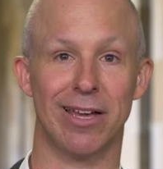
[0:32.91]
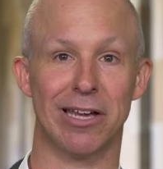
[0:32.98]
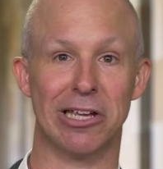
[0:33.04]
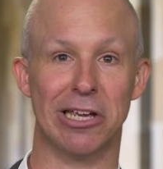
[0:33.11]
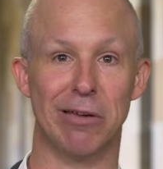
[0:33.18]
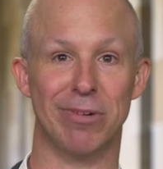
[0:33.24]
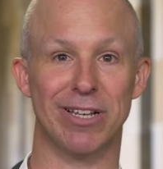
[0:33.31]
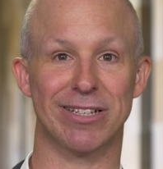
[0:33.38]

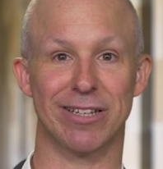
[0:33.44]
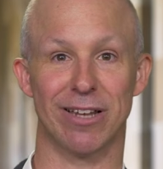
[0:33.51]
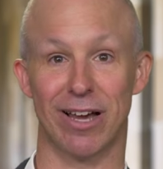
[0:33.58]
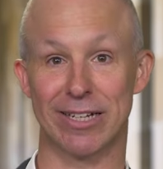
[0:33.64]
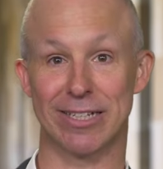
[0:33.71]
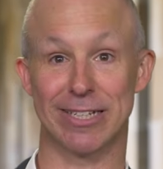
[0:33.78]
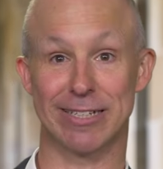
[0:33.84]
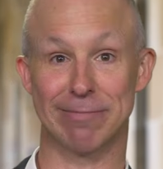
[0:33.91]
Humans
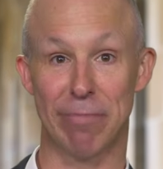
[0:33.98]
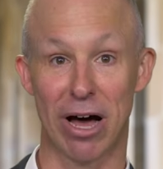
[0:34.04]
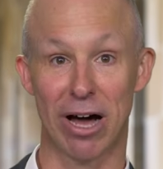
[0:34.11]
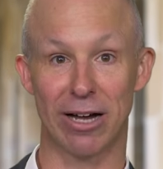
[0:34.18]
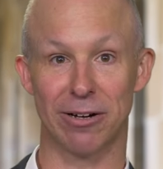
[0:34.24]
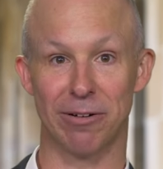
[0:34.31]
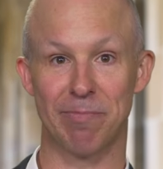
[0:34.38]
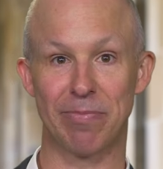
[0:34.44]
like to
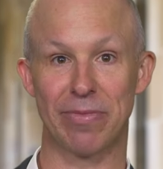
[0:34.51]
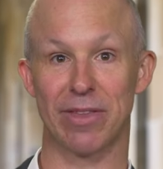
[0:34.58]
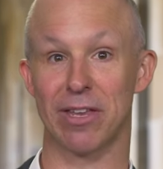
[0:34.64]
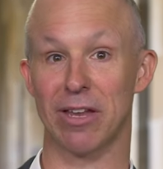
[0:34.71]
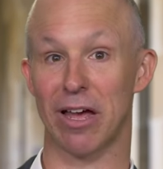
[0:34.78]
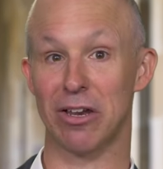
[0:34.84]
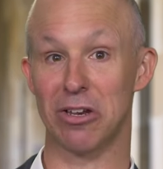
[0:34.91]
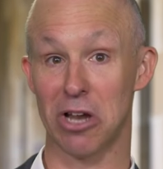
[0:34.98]
smile.
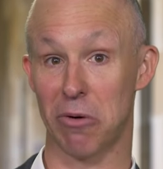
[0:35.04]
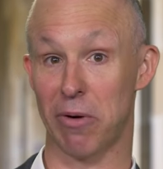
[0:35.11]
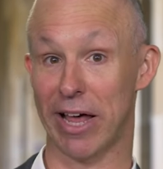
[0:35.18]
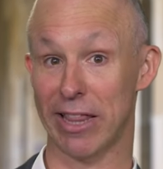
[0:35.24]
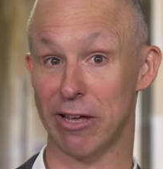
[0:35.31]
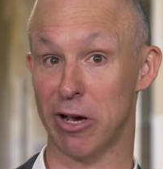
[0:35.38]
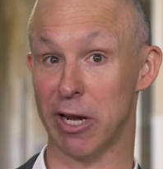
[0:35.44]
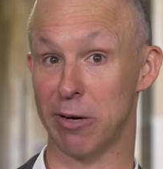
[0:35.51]
No
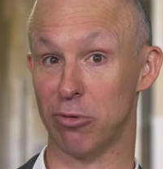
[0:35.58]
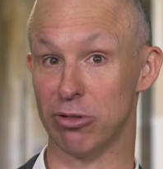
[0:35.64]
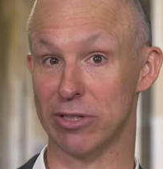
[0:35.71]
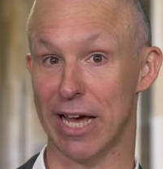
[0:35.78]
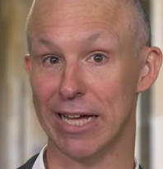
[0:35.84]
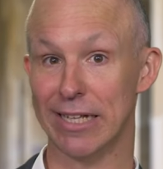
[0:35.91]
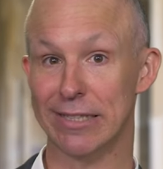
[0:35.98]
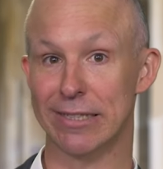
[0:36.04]
other animal
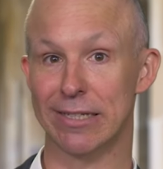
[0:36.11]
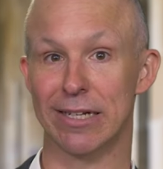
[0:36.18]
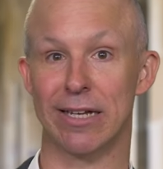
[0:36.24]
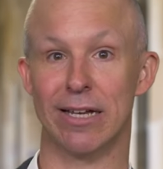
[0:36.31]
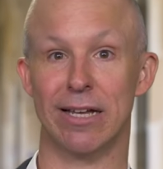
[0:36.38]
does.